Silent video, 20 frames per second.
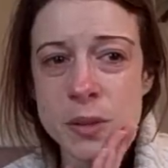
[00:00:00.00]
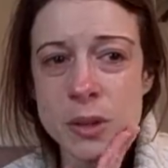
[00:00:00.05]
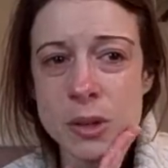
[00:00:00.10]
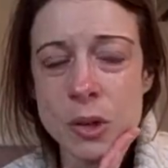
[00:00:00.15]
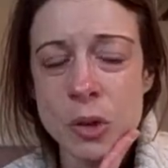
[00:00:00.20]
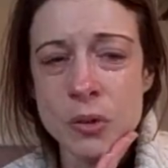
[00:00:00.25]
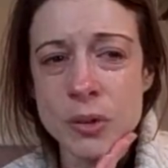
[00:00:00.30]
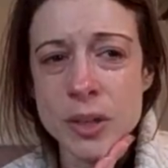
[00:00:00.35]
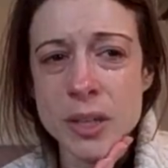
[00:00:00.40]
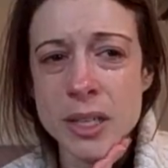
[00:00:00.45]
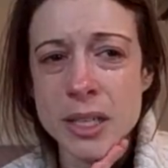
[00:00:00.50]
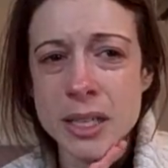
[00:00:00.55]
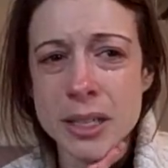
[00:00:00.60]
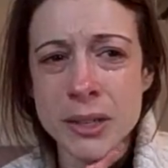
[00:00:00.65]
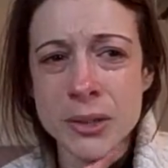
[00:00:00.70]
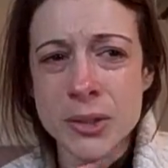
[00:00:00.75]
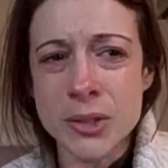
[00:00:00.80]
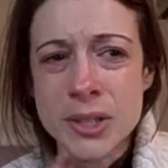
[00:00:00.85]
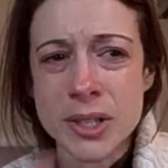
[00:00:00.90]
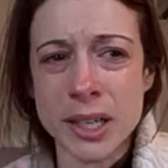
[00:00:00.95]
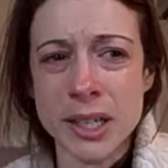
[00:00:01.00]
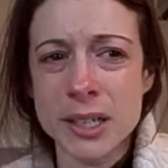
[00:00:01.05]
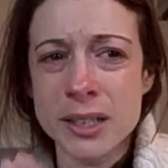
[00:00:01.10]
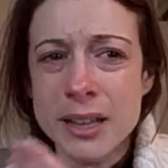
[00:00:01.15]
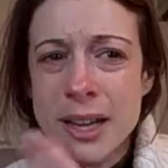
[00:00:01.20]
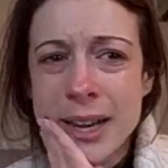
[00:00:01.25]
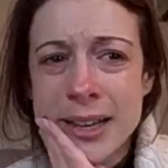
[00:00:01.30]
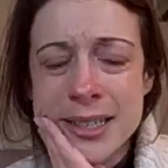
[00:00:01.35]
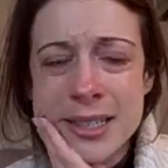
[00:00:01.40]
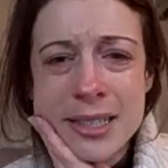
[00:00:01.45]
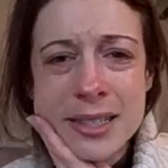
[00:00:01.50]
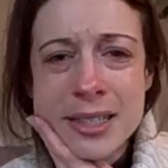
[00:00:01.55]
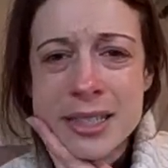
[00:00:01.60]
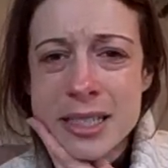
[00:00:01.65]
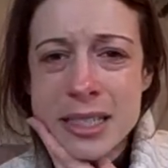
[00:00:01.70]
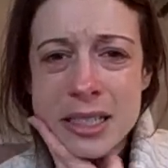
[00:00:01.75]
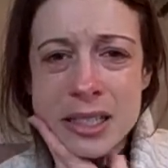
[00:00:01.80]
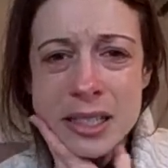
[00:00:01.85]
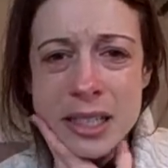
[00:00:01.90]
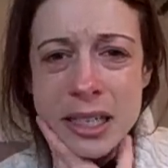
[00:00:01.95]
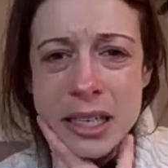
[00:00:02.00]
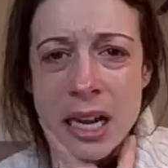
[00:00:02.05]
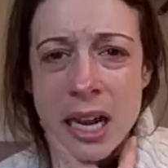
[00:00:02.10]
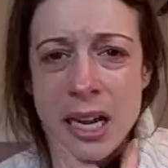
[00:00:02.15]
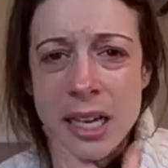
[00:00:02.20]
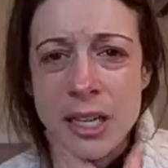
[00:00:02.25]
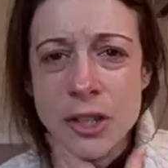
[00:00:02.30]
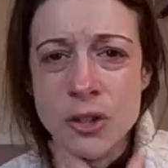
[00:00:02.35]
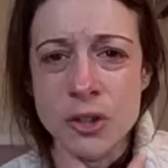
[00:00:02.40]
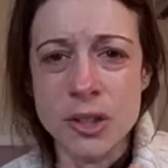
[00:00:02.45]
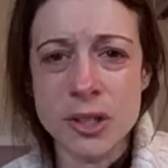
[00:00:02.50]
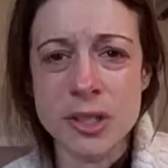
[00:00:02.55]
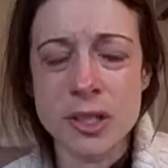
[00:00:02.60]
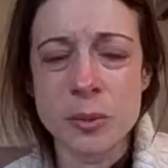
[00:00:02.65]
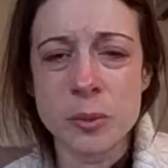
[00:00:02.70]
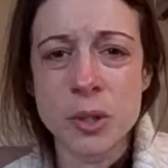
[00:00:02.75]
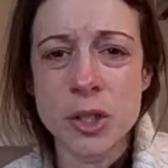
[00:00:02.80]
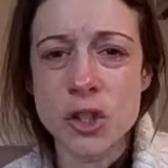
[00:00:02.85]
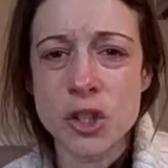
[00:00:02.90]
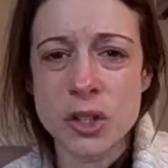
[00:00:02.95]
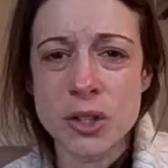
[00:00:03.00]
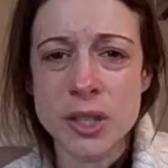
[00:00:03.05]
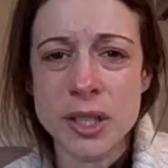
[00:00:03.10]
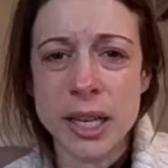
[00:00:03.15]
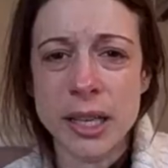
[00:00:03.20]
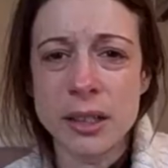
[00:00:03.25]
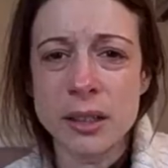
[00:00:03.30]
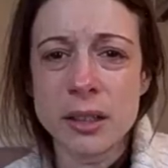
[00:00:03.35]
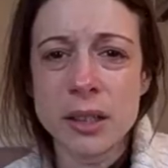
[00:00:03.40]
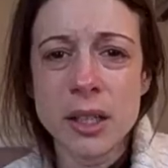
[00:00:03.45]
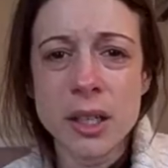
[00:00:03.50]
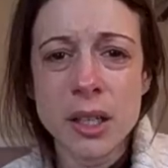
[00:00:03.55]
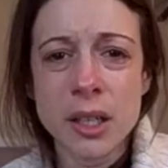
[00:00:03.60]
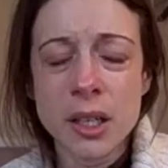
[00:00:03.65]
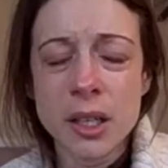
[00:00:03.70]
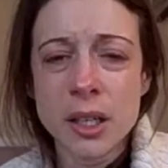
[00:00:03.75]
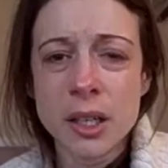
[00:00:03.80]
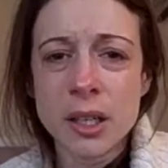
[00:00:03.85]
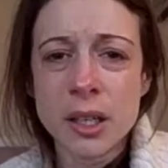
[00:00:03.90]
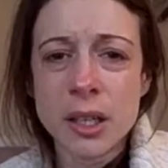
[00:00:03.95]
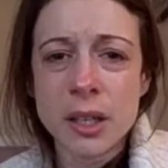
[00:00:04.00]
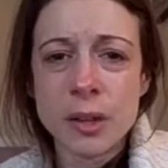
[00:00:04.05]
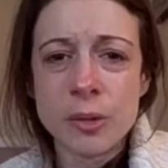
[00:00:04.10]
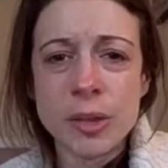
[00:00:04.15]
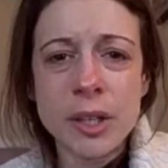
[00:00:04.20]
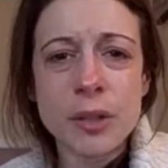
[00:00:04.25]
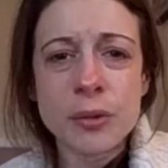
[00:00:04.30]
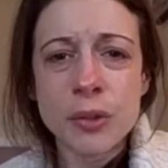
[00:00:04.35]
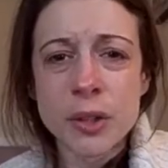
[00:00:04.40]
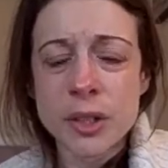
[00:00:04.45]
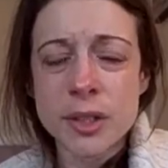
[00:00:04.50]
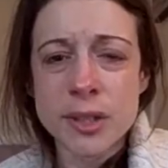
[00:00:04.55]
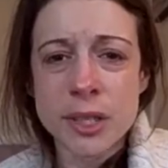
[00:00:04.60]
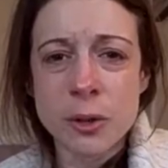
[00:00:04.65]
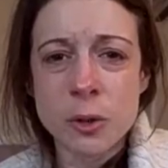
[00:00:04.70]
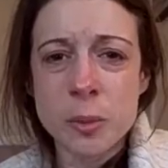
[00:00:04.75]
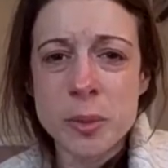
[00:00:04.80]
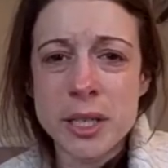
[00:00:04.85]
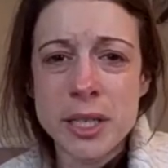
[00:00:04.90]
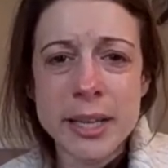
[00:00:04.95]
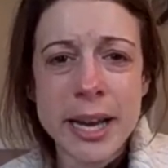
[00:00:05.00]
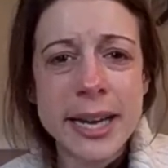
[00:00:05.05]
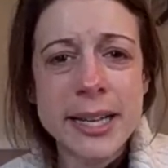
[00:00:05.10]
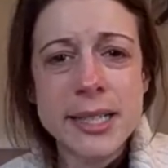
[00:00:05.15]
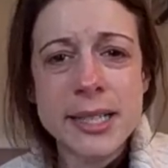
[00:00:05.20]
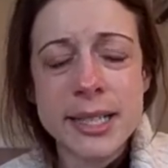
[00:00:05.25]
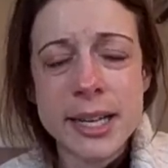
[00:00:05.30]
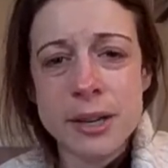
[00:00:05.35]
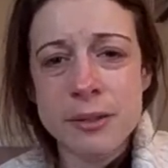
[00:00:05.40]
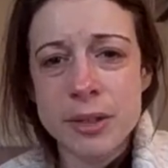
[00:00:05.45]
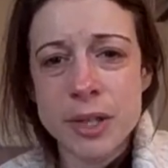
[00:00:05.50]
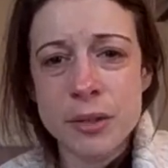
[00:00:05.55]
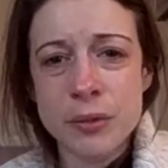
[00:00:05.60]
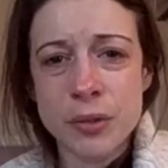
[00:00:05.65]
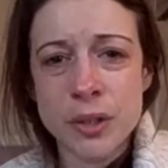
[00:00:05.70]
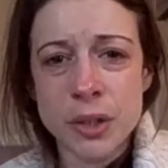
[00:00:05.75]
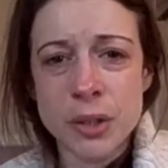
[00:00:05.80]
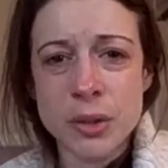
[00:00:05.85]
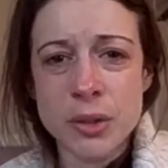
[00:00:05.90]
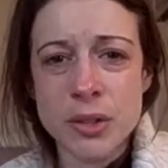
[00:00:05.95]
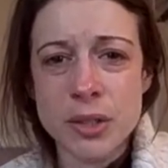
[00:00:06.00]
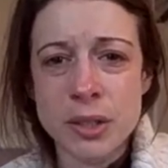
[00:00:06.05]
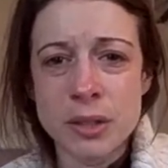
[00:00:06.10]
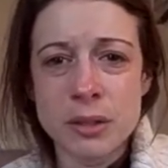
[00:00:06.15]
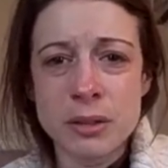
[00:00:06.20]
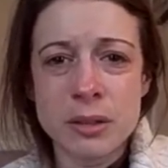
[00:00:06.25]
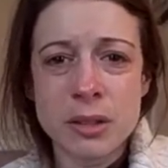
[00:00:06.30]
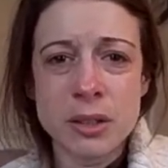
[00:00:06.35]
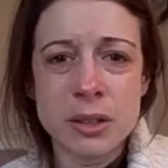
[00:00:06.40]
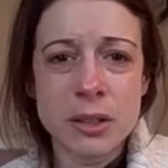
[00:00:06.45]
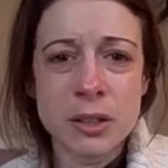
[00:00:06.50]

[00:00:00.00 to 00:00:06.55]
Over the years, I didn't see a psychiatrist and would just get refills, and it would be 90-day refills, and